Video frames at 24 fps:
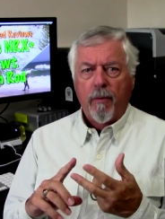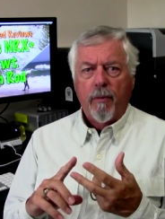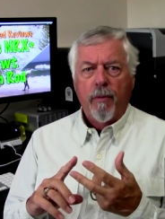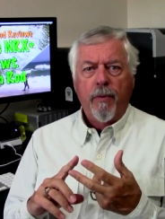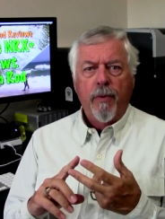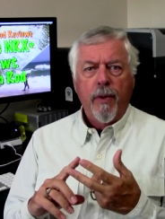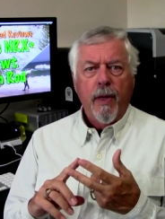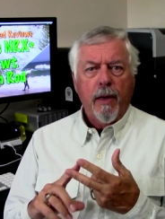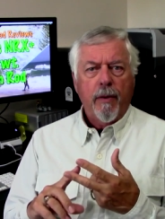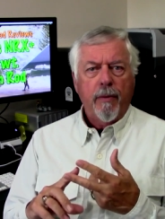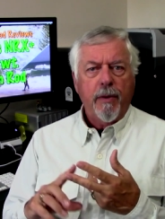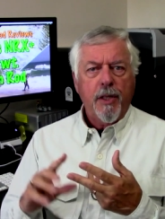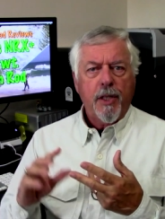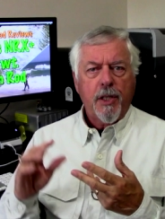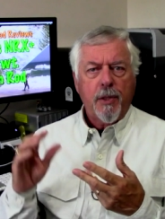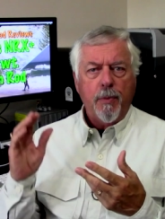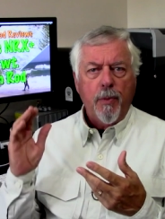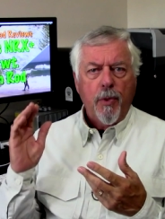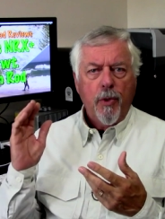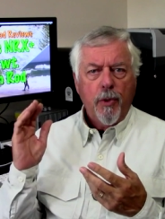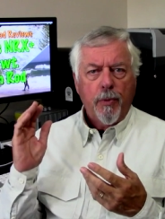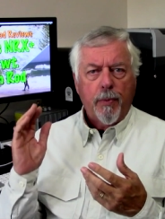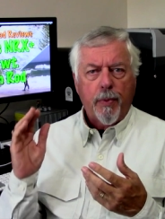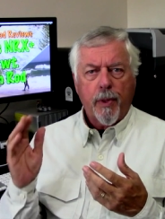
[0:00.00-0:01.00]
Very
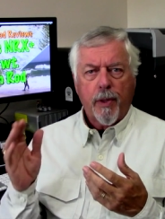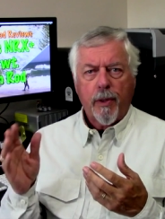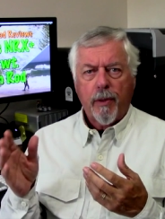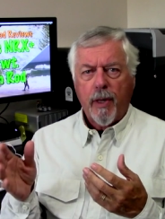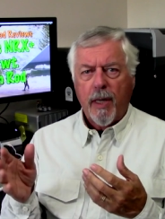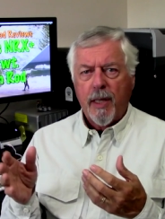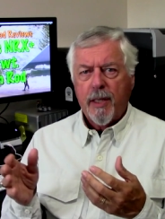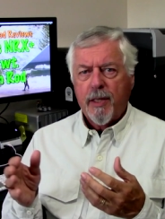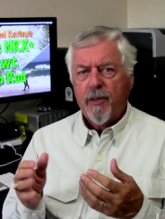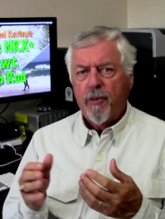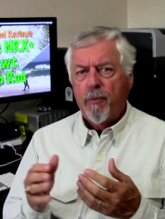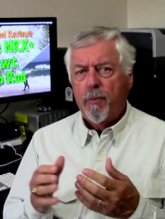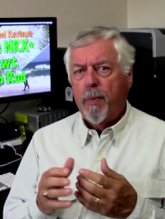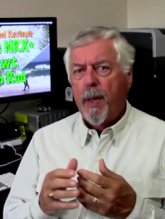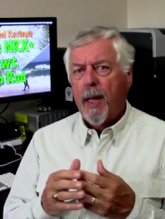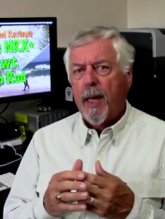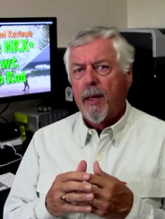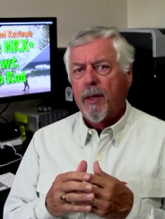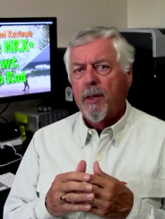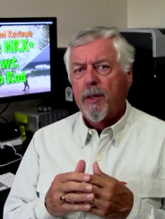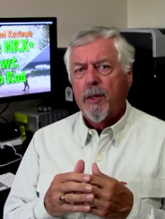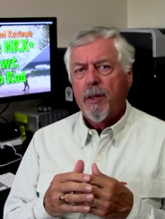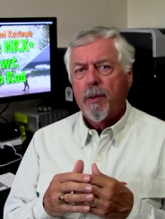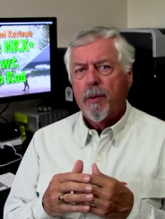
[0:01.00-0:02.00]
smooth progressive
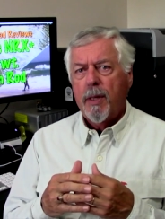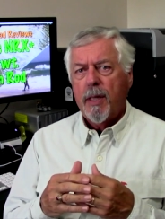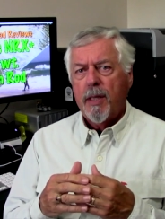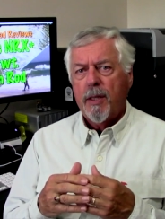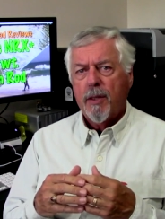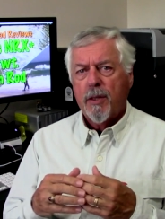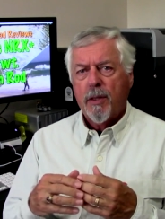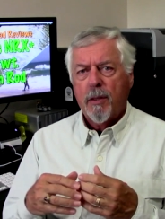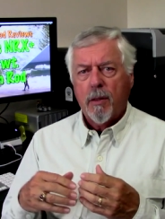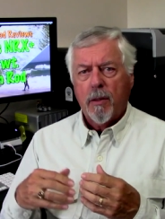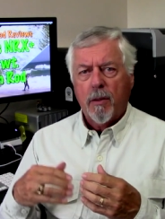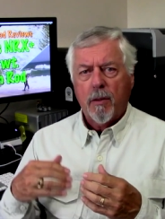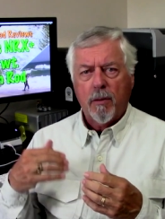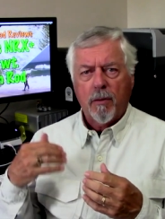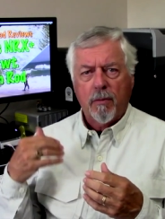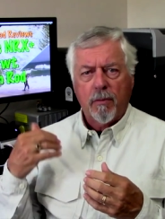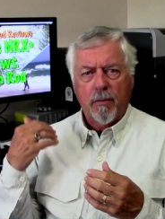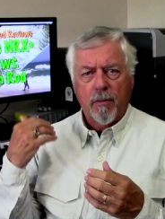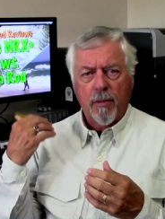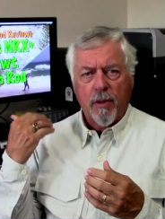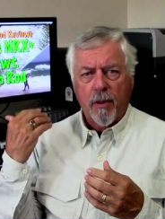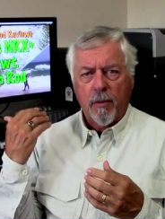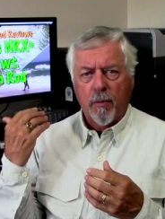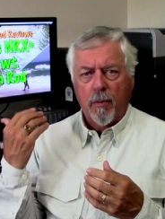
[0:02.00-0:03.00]
bend to it, so
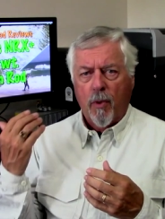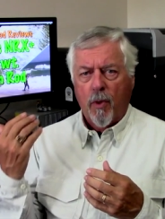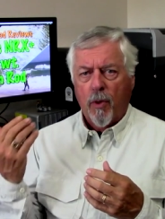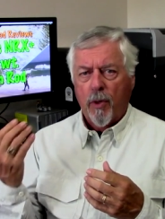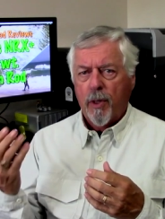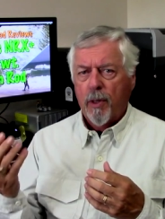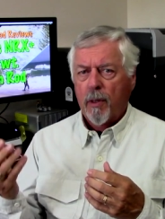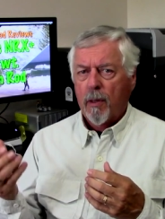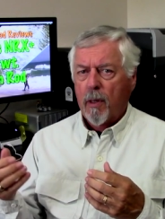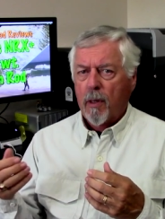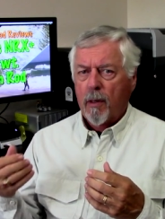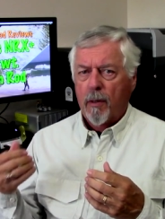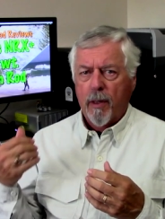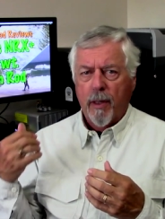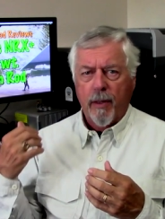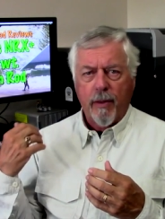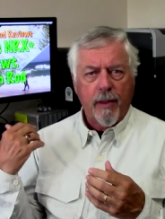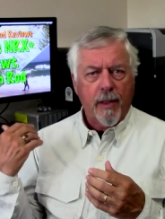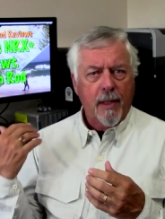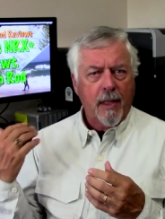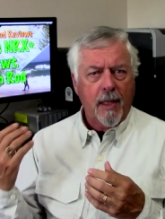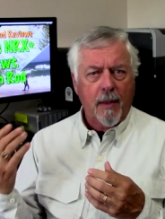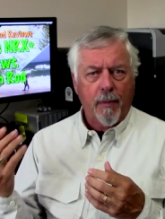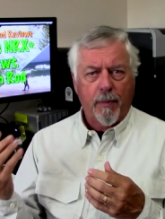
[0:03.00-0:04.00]
the more you load it,
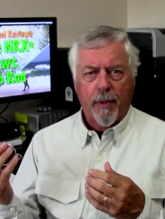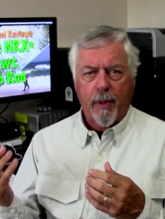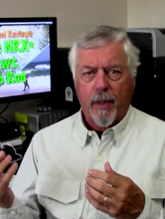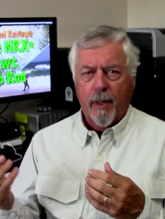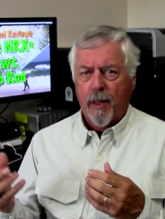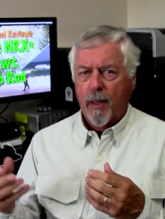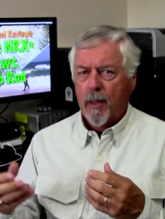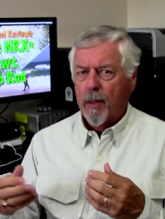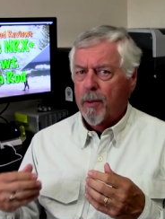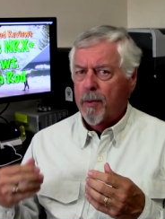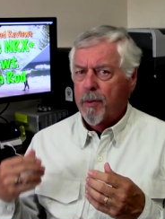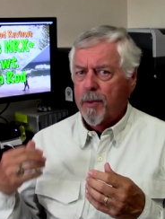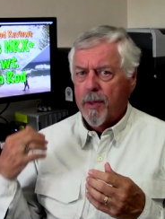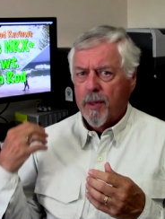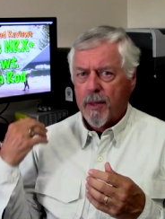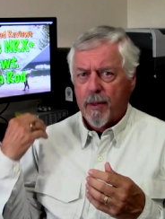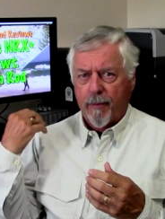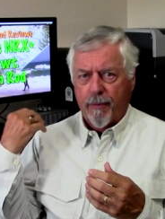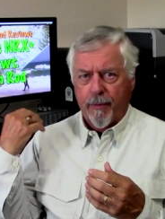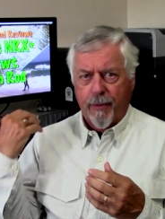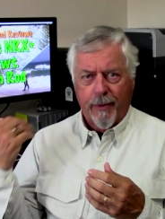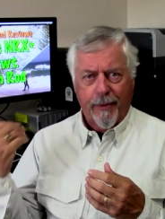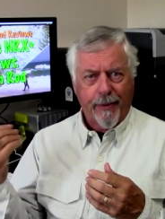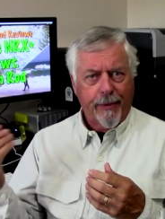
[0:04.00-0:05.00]
the deeper it goes, the
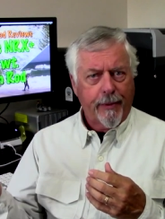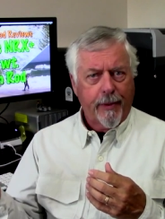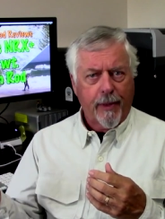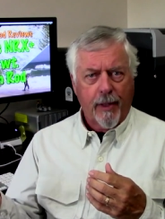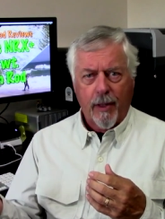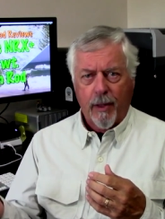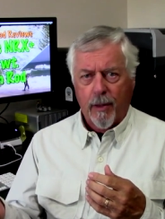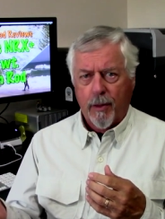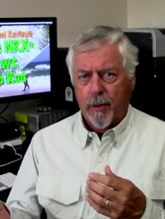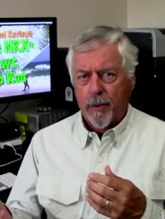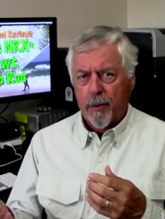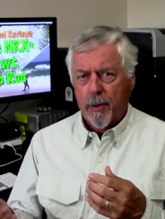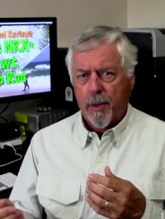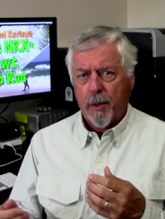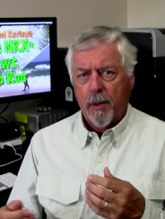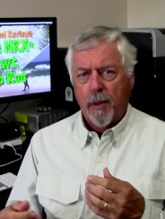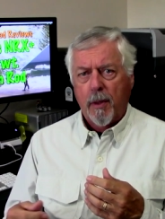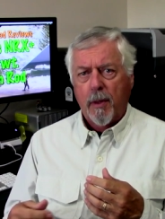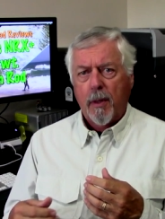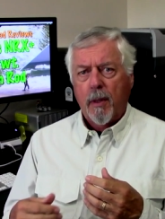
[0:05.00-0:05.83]
further it goes.